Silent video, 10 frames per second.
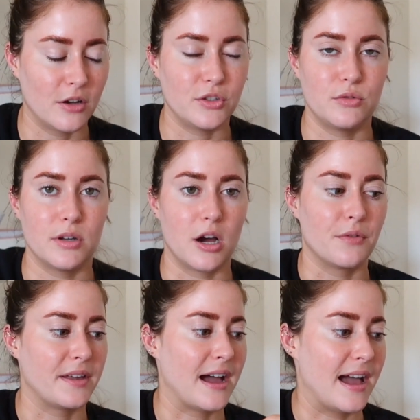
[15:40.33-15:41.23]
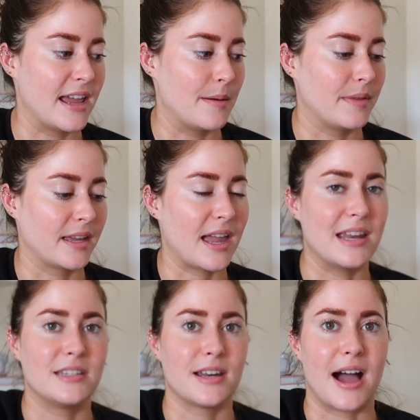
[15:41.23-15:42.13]
you know that I am like
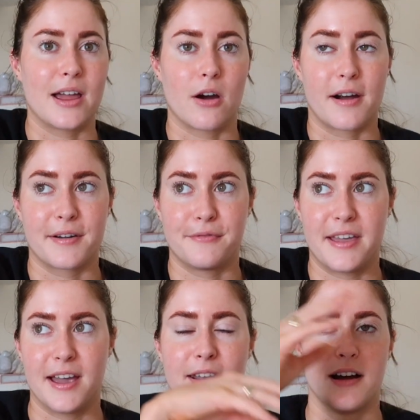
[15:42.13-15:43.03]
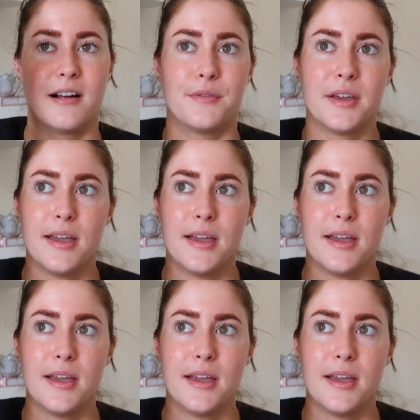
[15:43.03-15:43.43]
a die-hard fan of